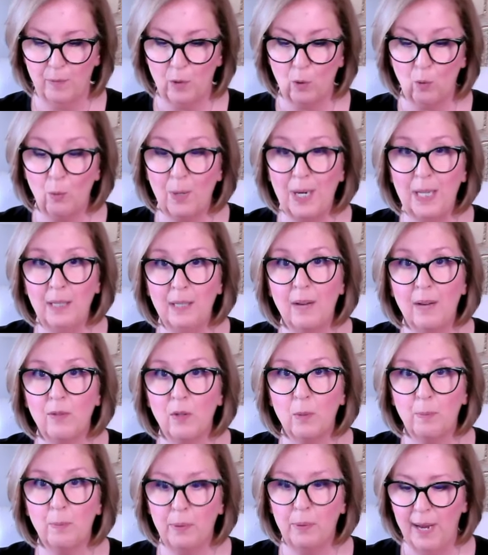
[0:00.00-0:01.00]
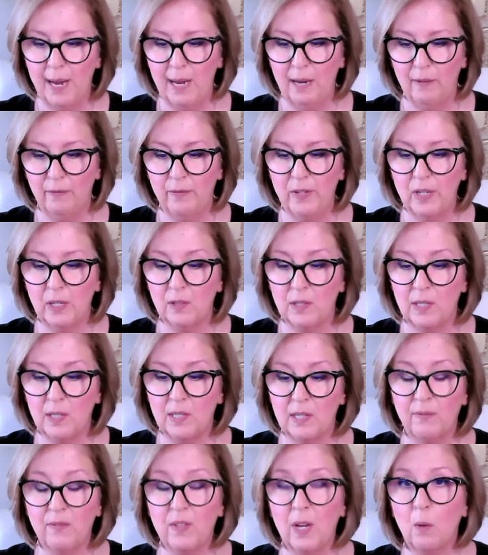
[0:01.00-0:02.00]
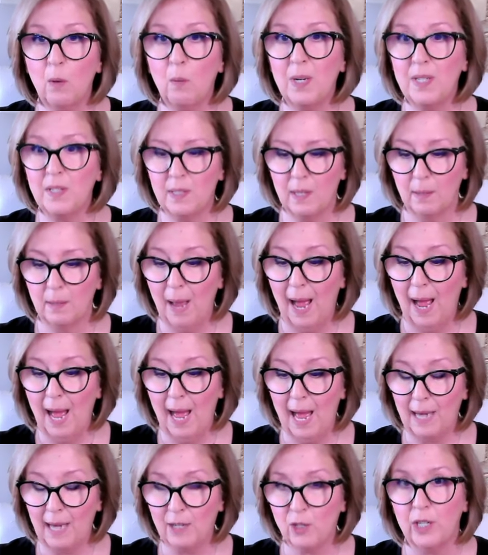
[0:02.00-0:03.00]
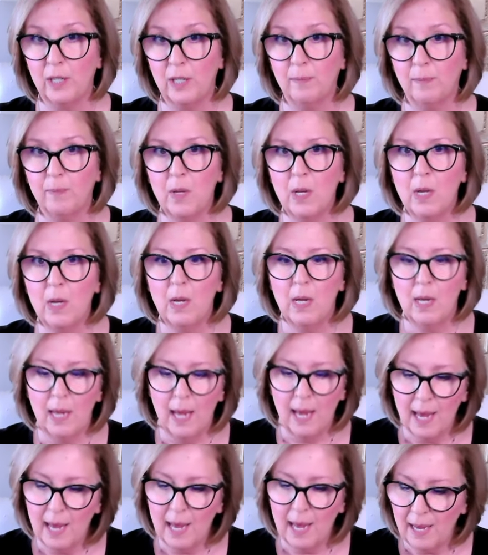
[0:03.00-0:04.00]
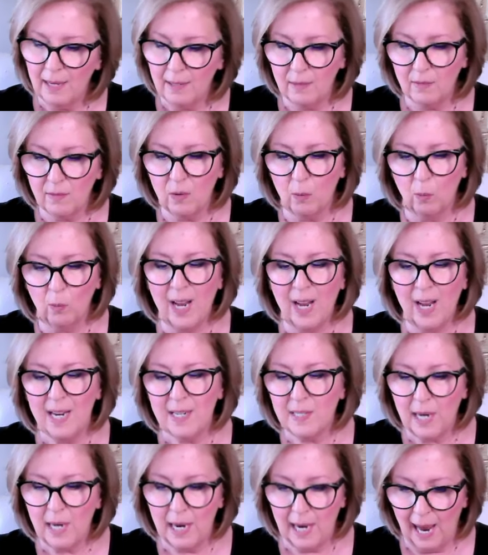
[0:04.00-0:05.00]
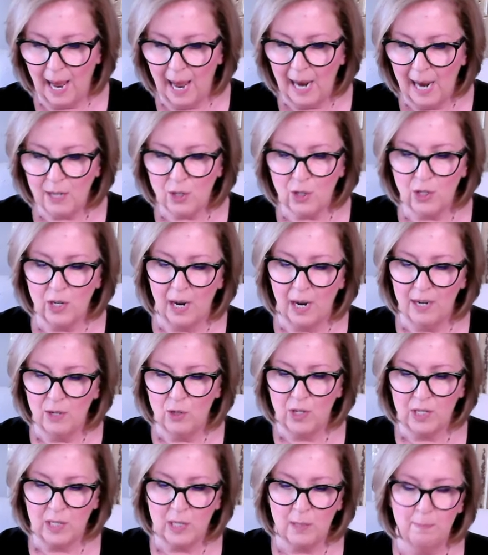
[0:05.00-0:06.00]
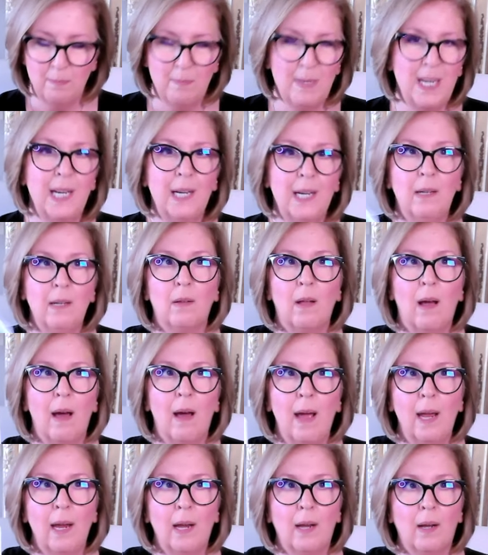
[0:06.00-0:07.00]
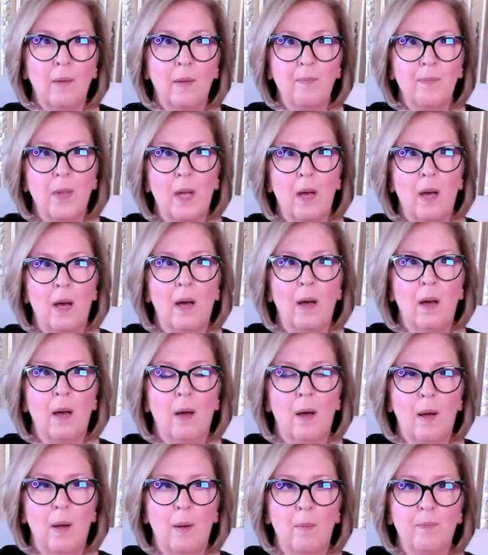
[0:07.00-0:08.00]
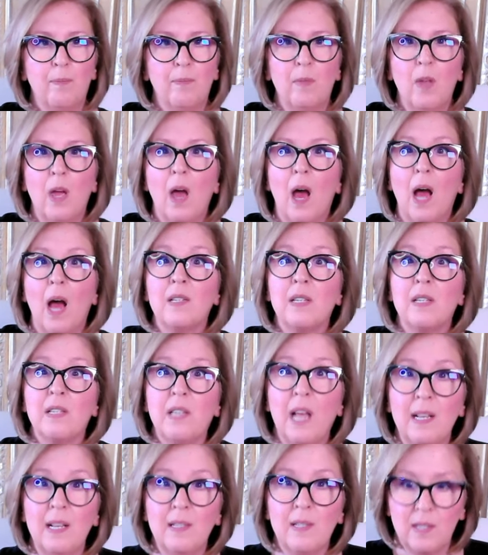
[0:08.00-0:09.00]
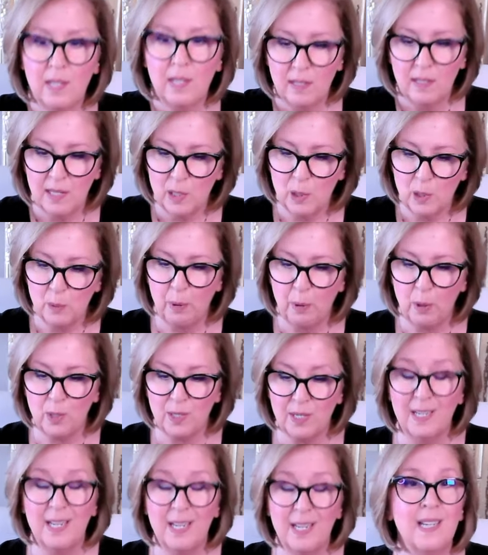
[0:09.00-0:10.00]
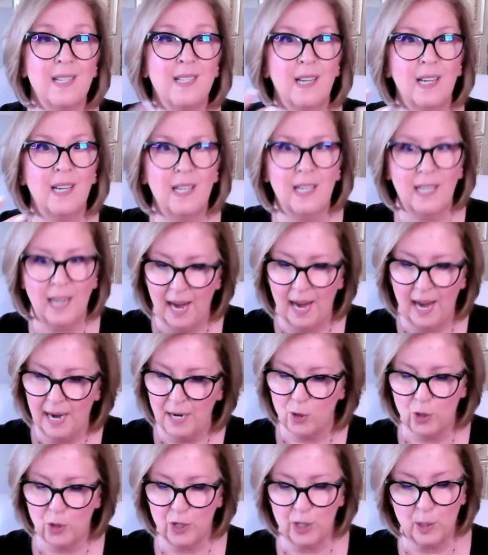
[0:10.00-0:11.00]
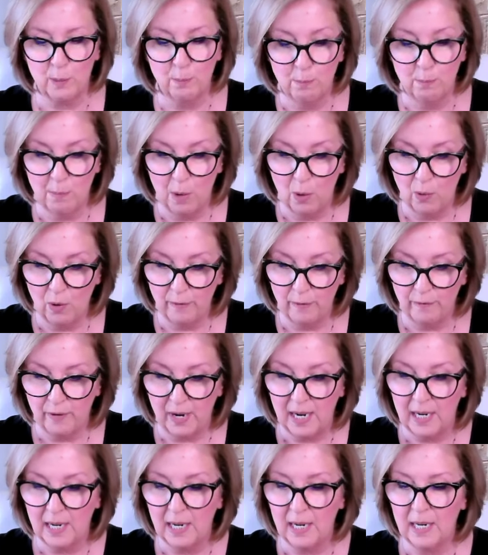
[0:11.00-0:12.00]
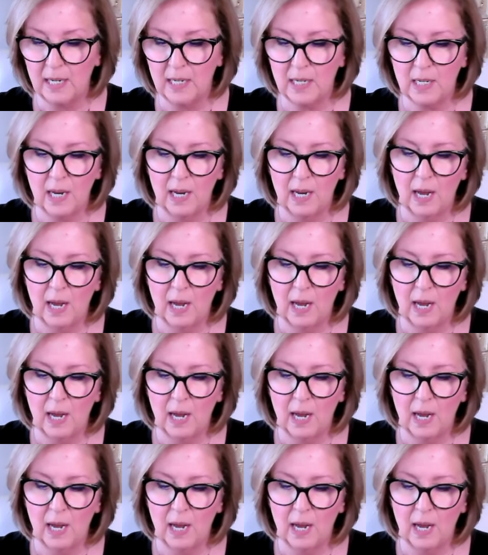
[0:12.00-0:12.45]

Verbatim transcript: re-level the playing field is if there was some action. And when I say action, I just mean like a sense that this person is engaged, is motivated,